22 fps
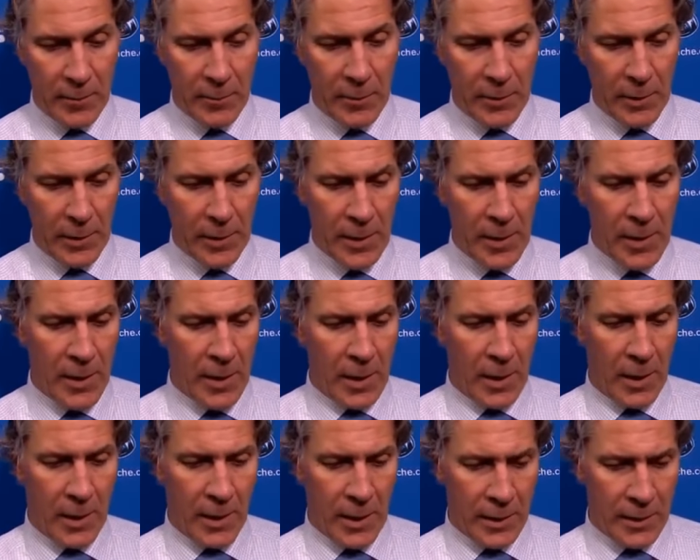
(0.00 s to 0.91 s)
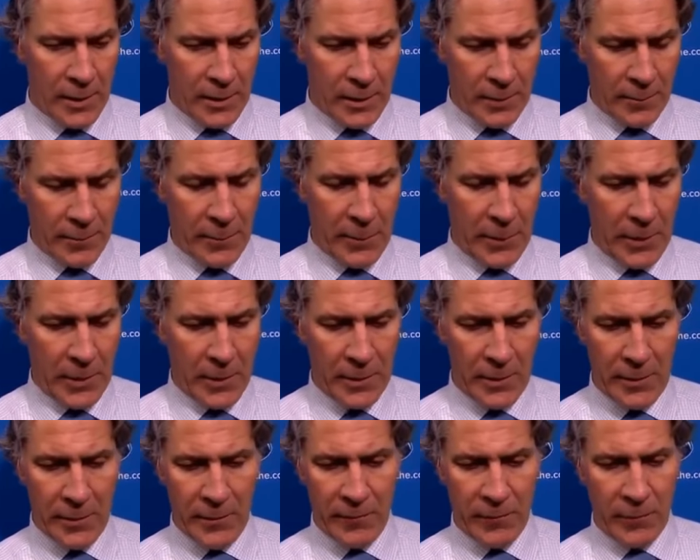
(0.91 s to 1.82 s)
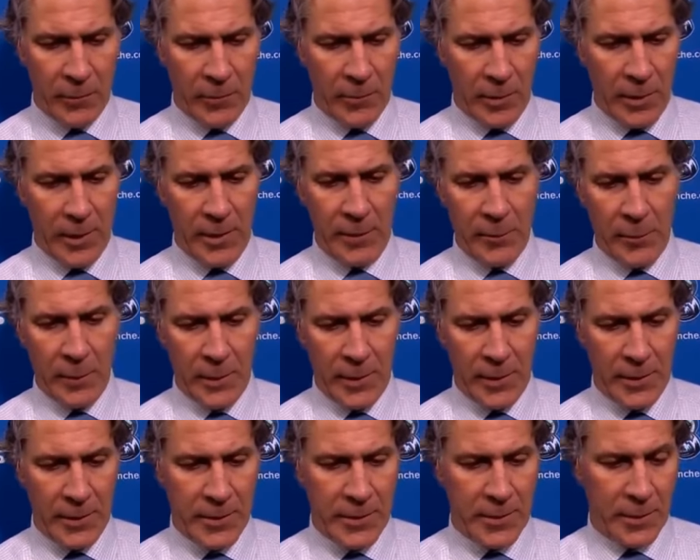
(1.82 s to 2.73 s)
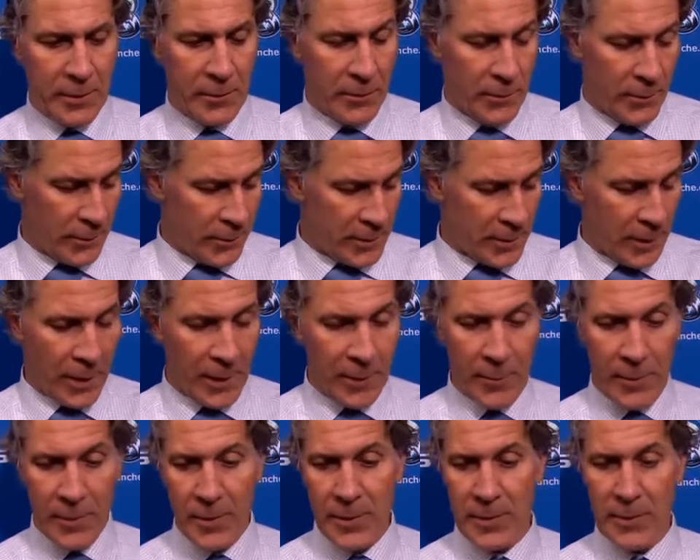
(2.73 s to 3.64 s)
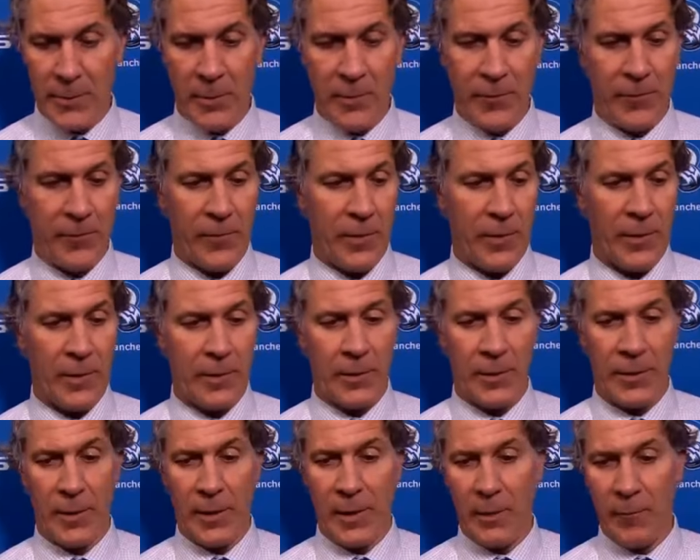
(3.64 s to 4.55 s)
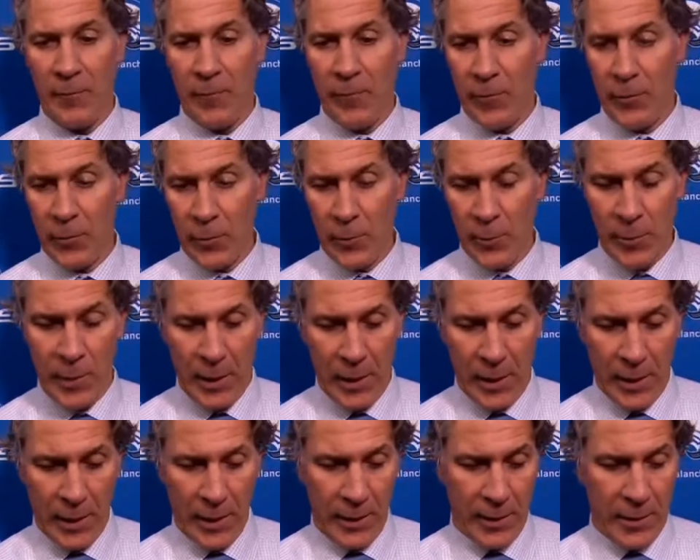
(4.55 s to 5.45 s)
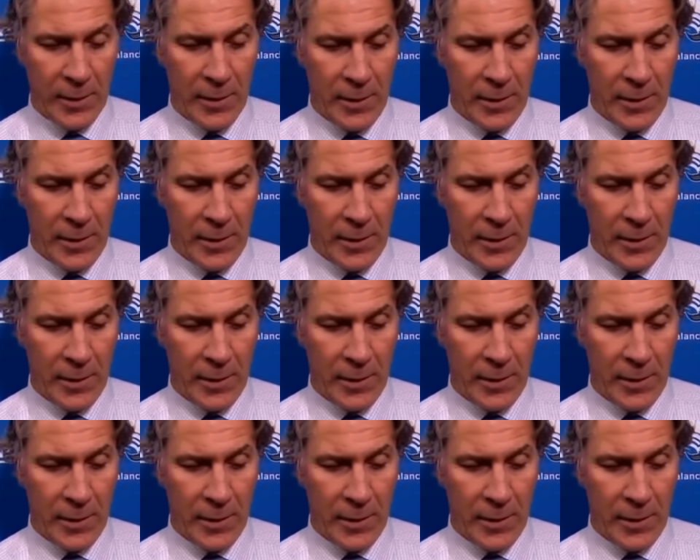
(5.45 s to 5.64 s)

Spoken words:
But highly competitive, great pace. I don't know what time it is, but it felt like the game flew by.